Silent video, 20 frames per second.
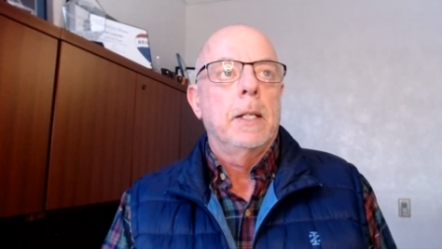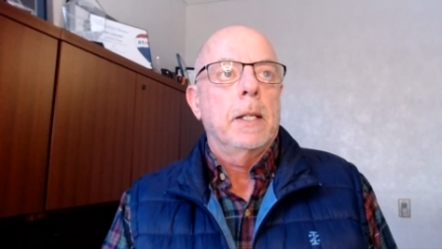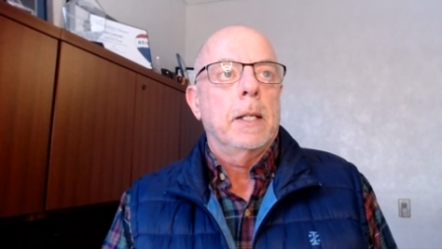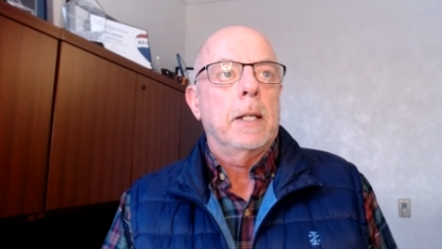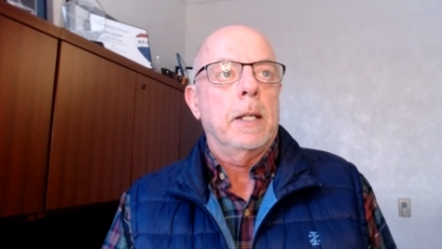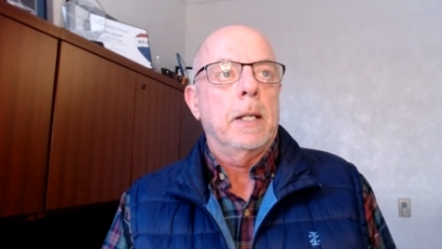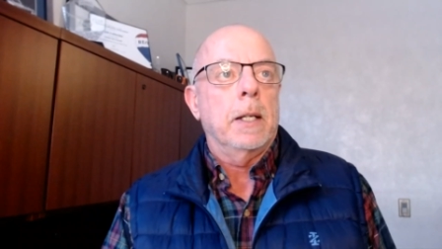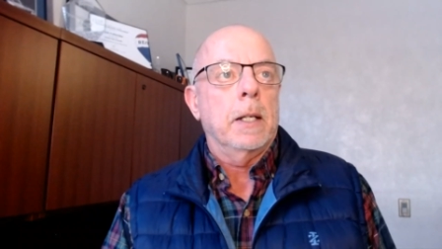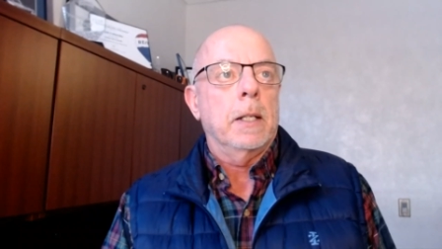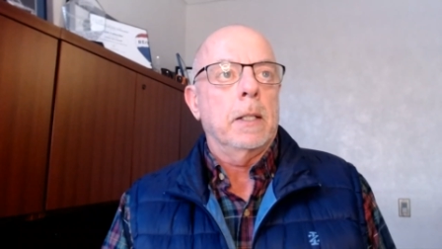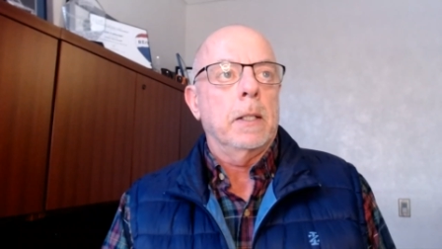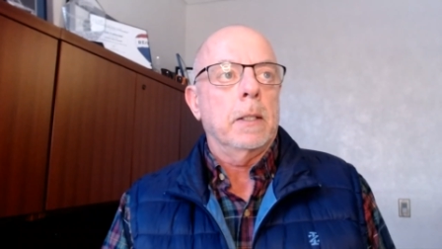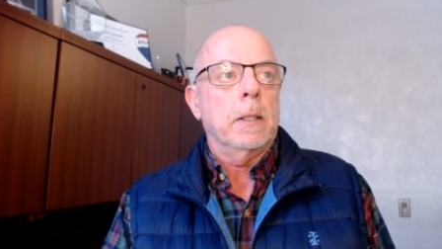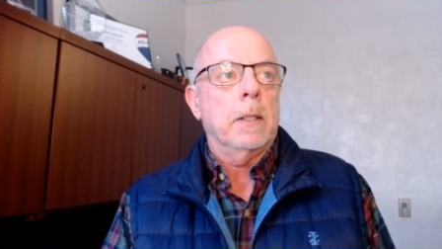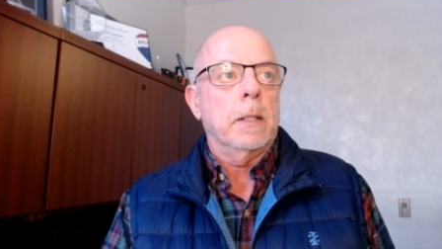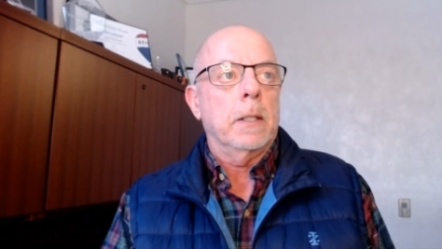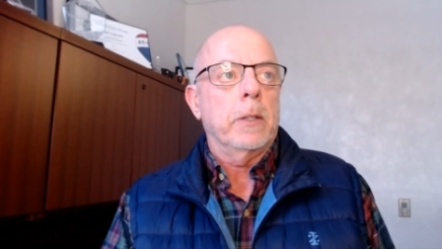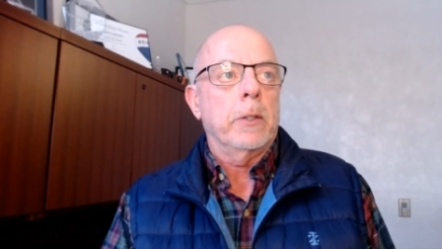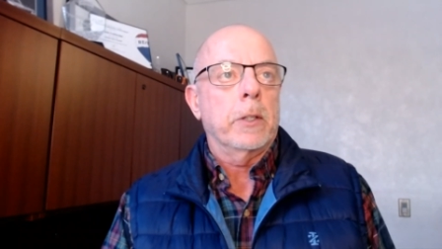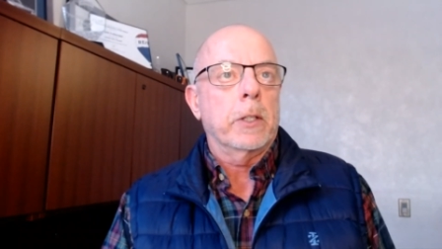And
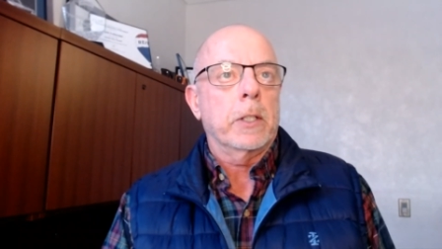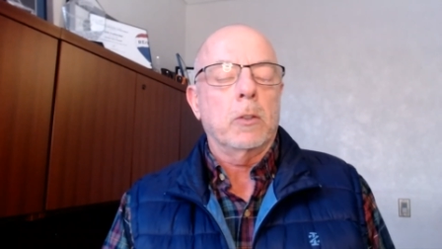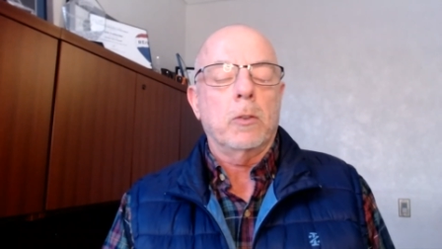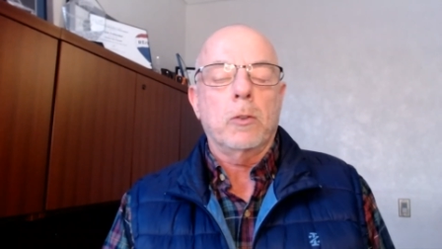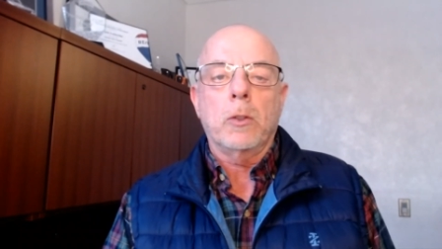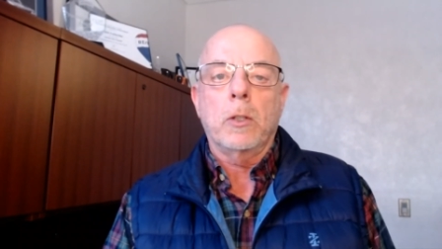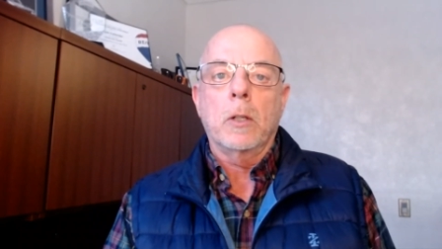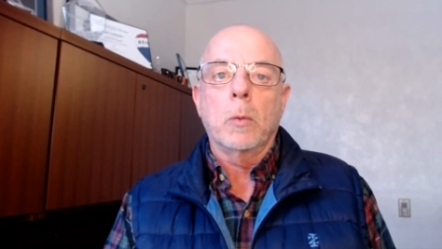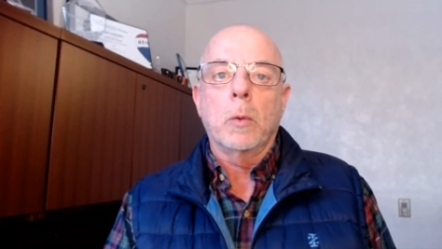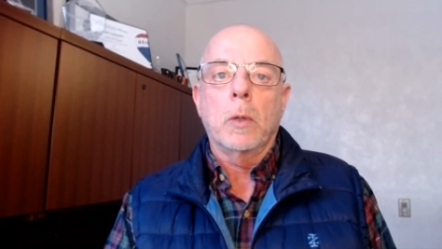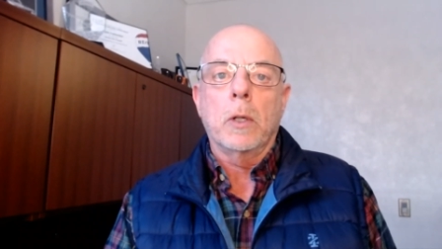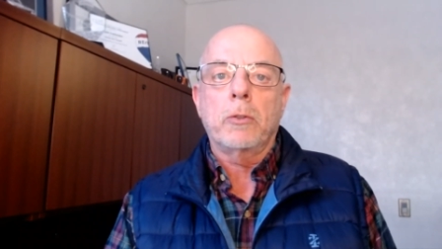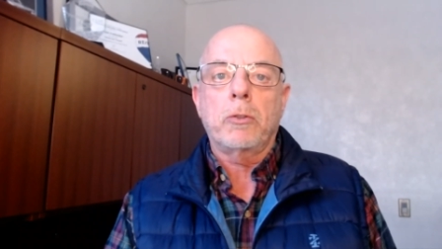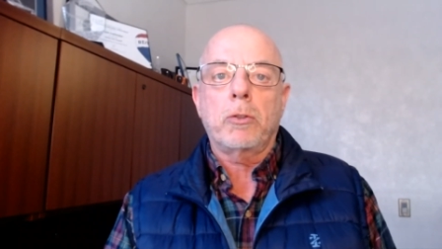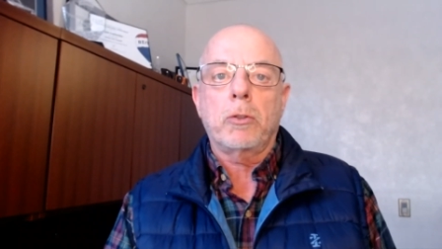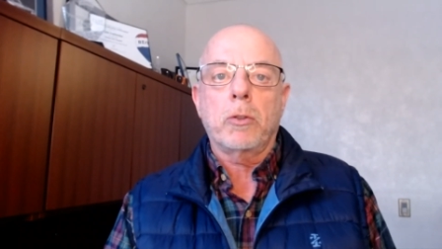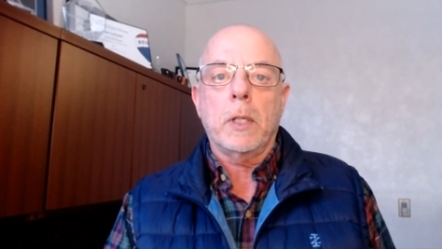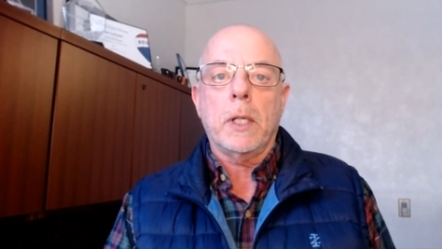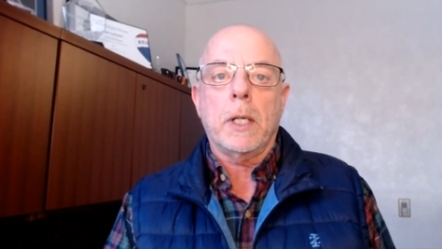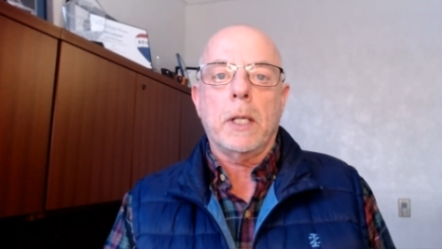uh, their concern was,
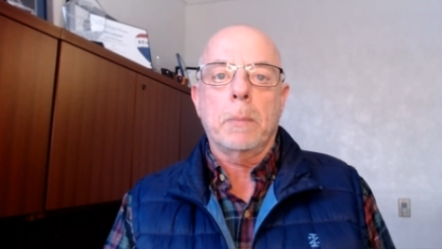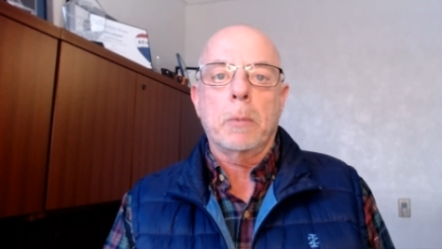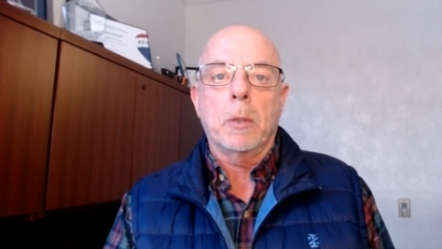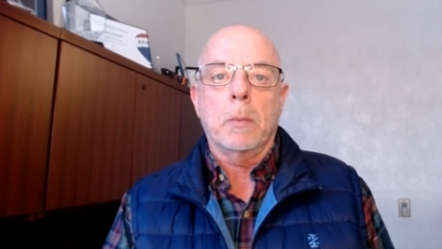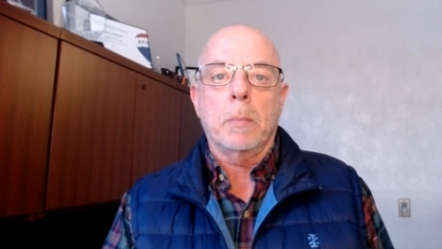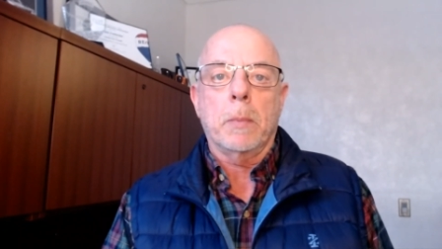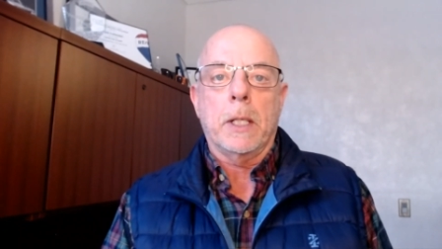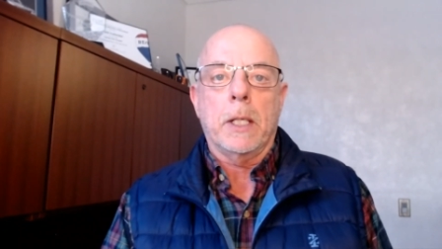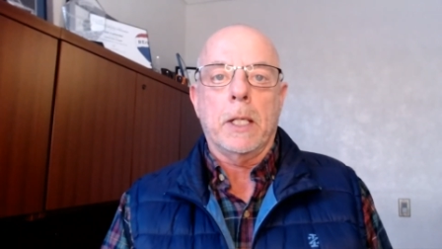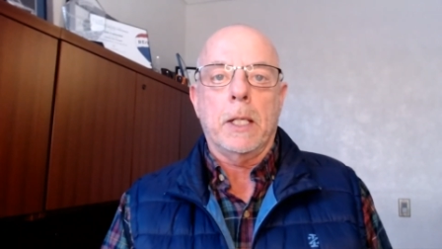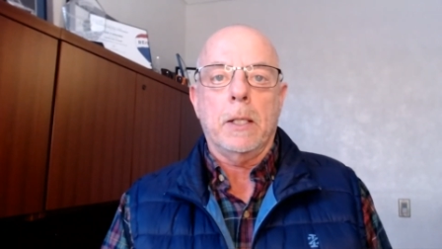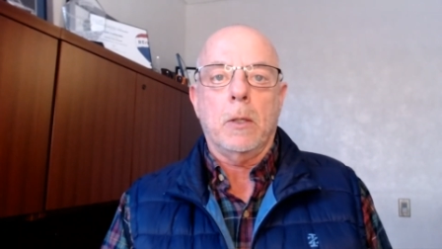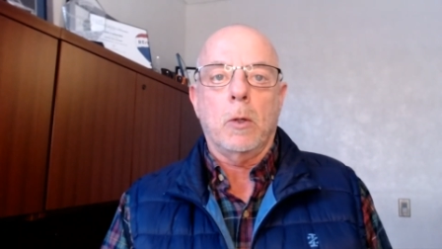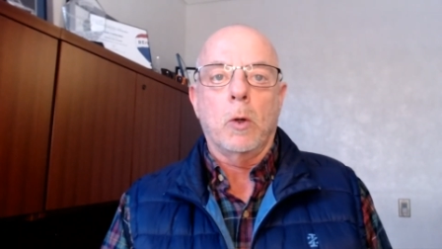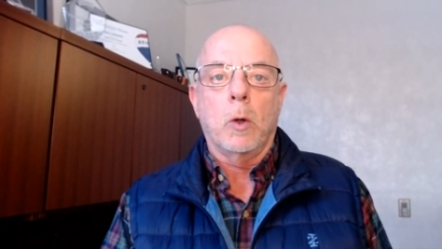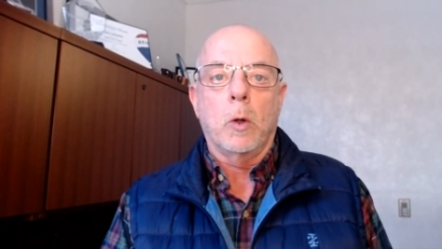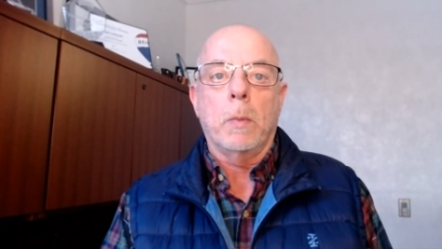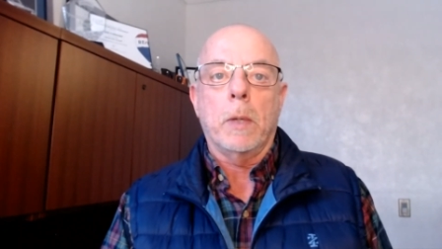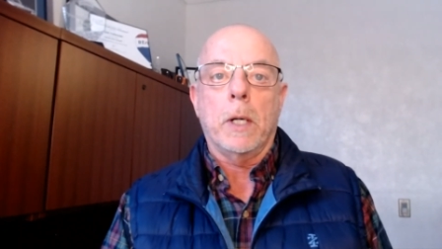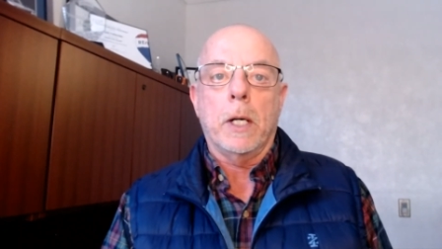should I put my
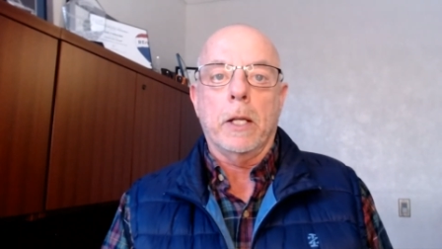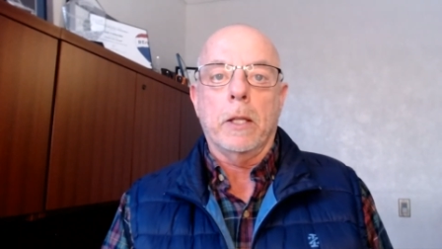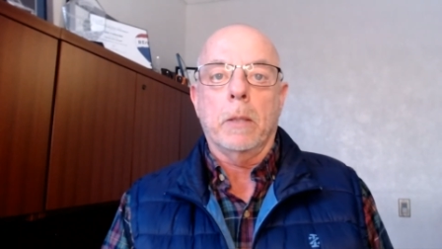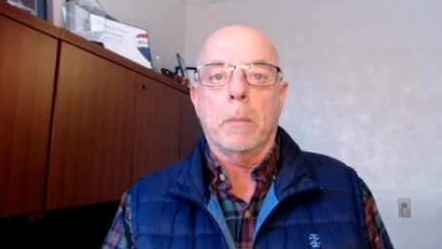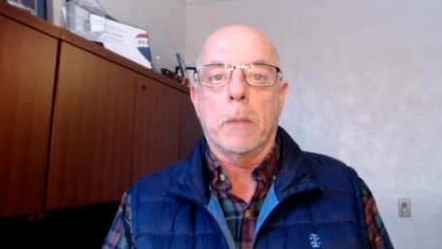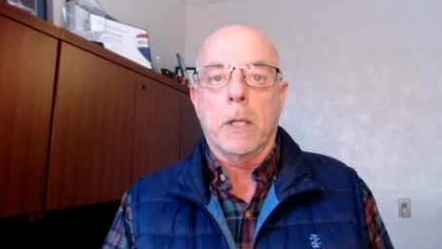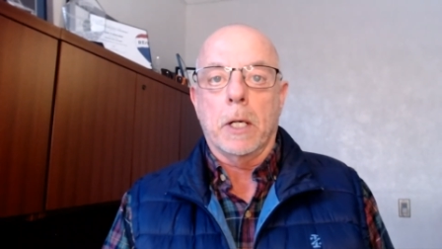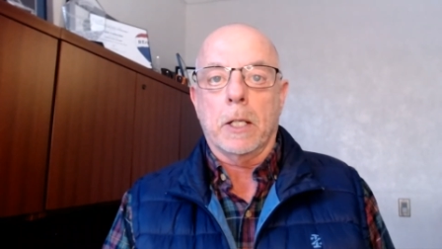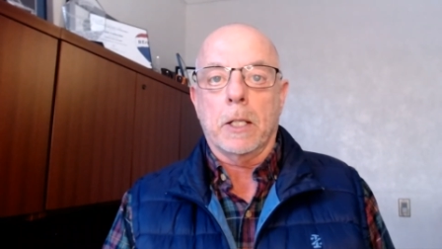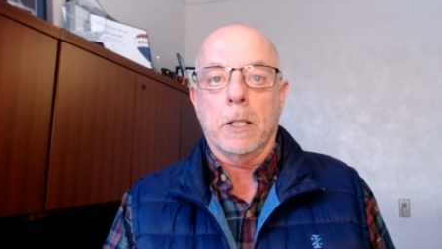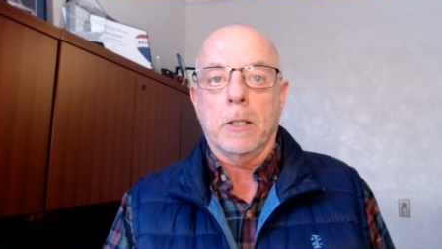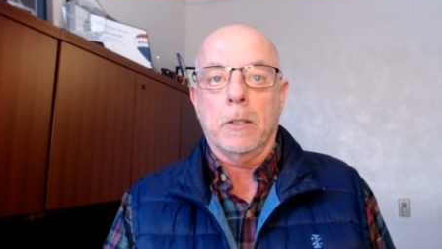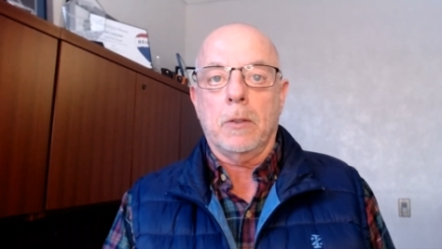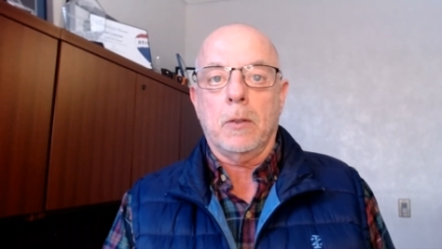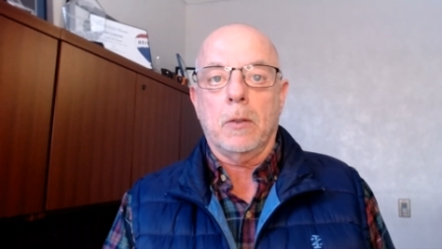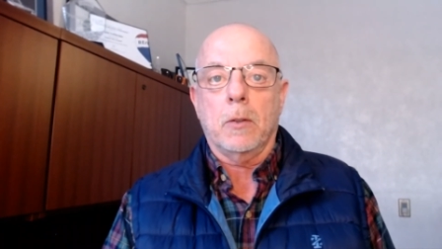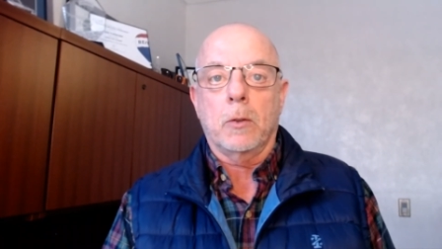home on the market